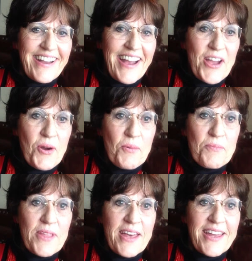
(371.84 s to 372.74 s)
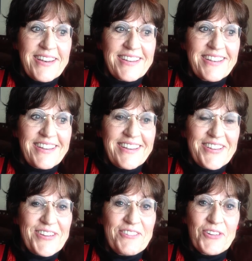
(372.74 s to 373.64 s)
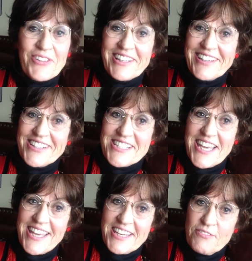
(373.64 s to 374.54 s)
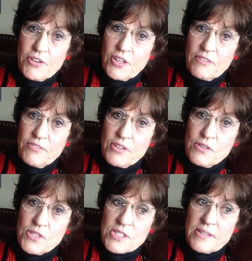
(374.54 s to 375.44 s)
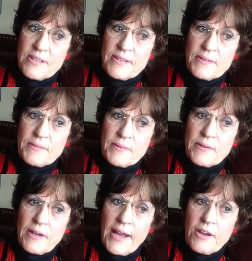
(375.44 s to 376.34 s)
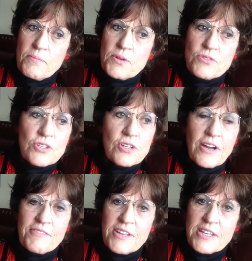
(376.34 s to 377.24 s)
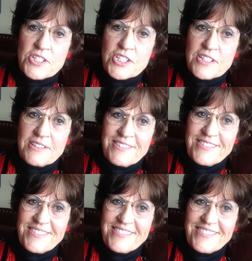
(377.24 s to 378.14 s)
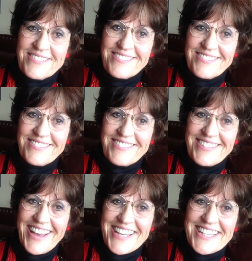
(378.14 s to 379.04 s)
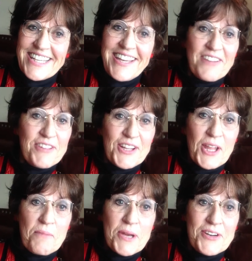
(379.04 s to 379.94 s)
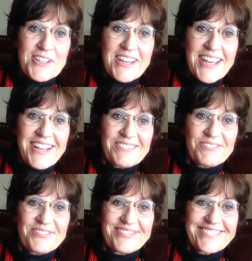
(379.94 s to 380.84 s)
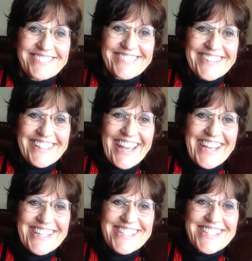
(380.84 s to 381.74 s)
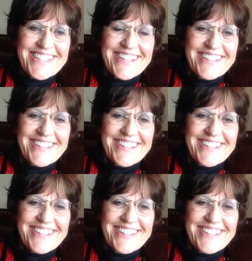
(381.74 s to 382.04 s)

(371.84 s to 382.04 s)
I hope that you have a really good day, and if you're confused, I hope you turn off the engine. I did. I feel a lot better today. Thanks.